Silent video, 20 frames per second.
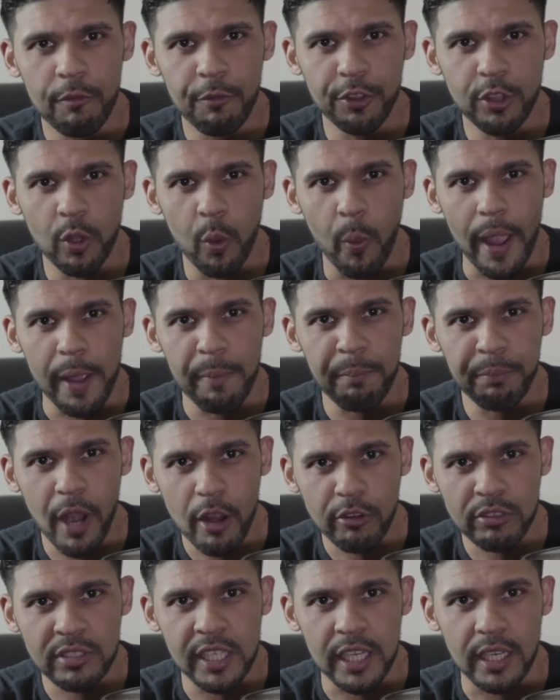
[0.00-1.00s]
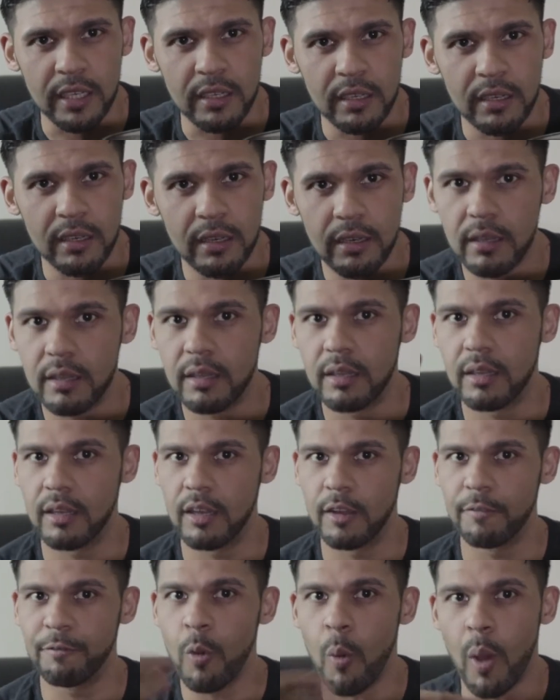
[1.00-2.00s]
for the whey protein
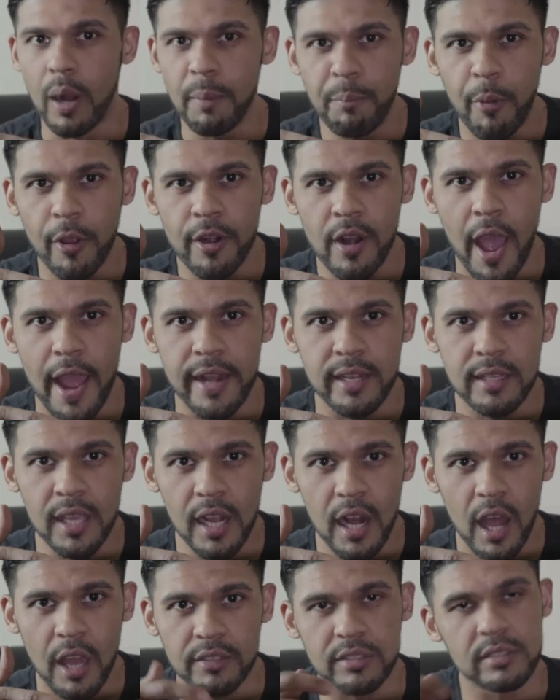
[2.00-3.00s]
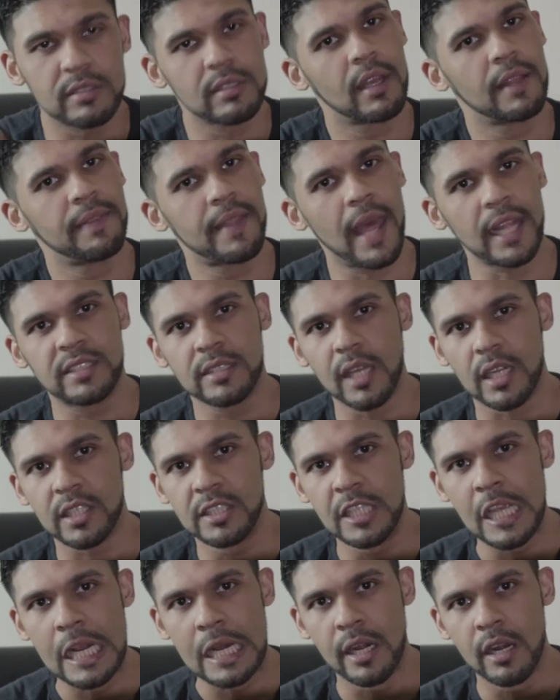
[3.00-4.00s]
for 1.8 kilos. That's a
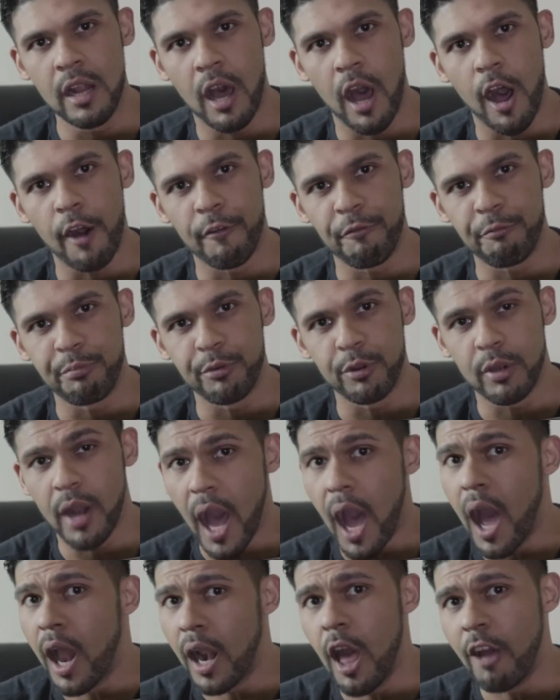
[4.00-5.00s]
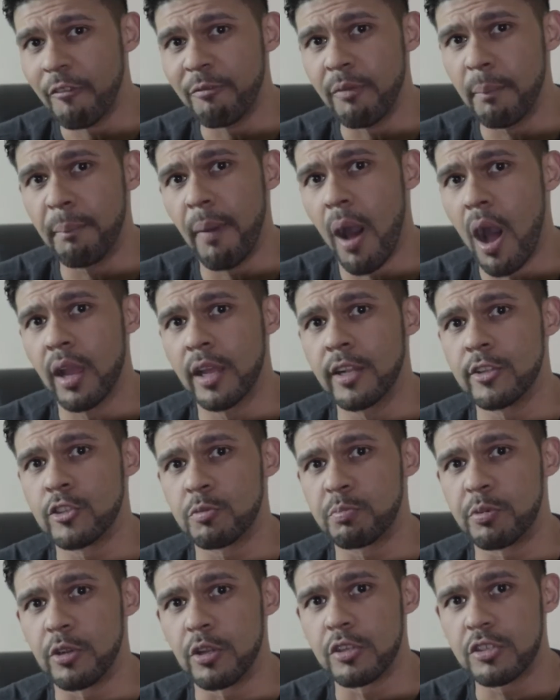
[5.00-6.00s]
deal and a half, brew. Now, I love my bargains,
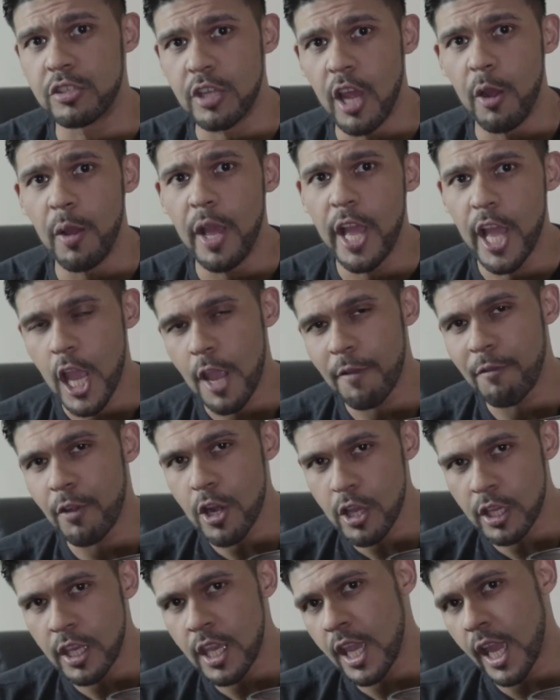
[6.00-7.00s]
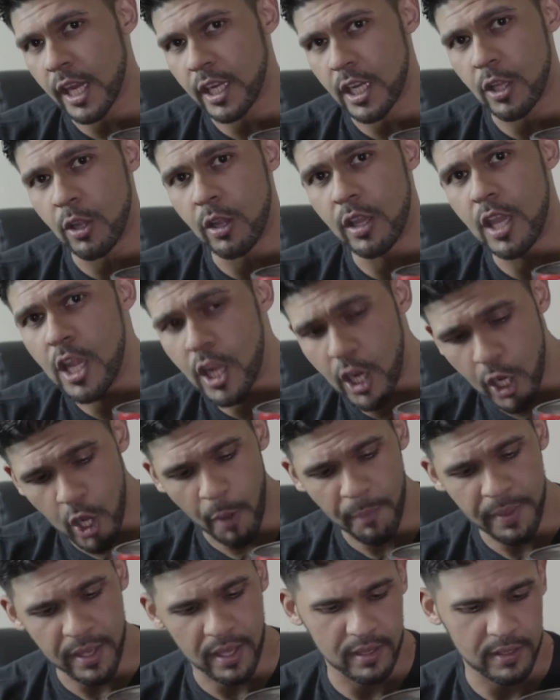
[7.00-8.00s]
brew. So if you're looking at e
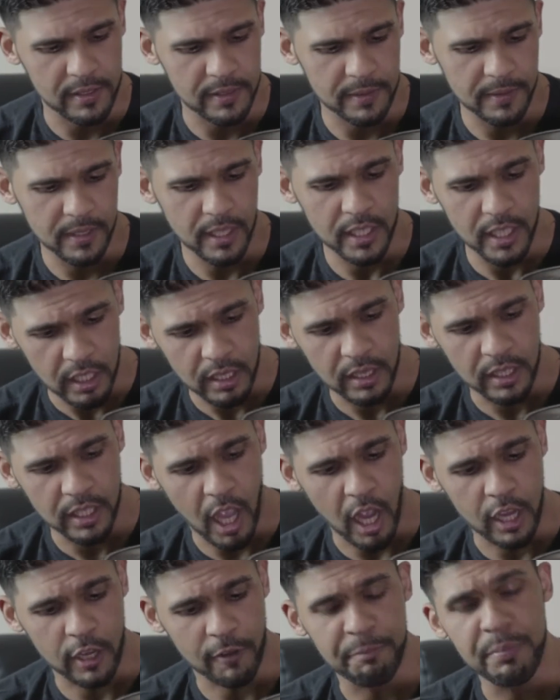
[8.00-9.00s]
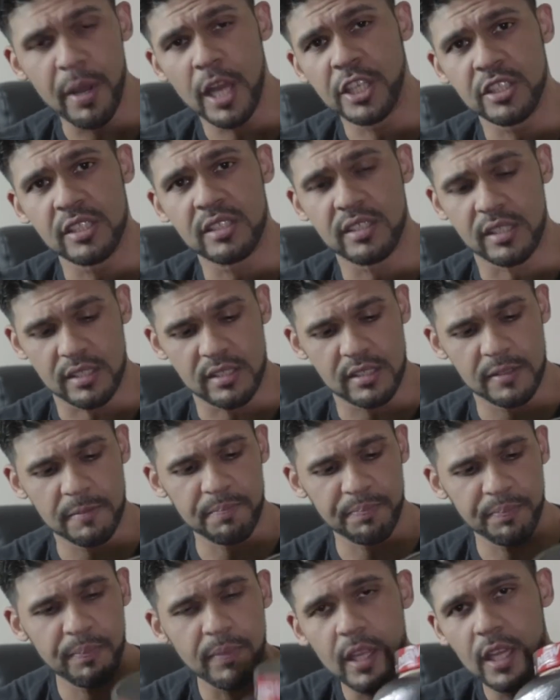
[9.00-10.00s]
economical kind of purchases,
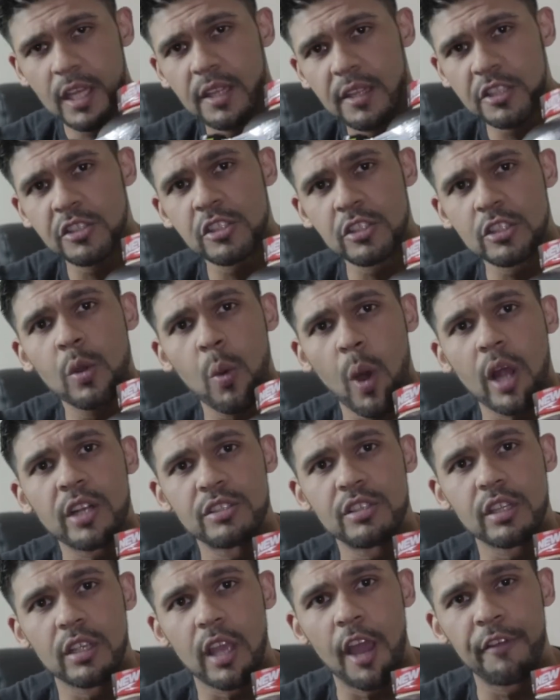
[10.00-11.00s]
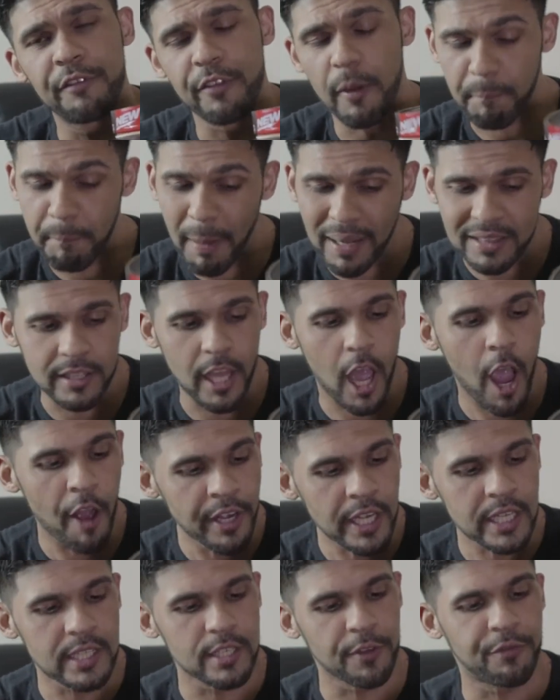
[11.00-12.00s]
this is the one to go for. But the
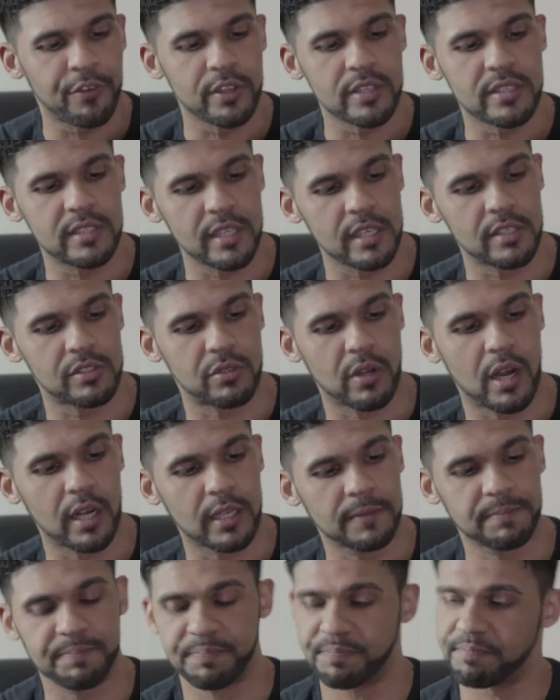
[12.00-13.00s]
only difference is, right,